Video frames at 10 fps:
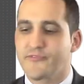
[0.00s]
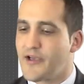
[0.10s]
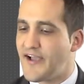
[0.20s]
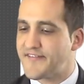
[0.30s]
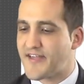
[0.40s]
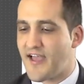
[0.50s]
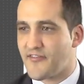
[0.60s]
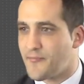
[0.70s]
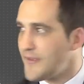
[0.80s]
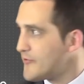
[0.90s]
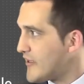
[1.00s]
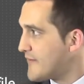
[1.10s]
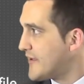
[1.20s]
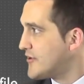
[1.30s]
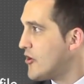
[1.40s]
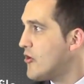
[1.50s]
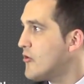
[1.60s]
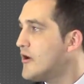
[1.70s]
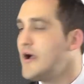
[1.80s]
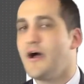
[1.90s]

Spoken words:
I scan the people I may know.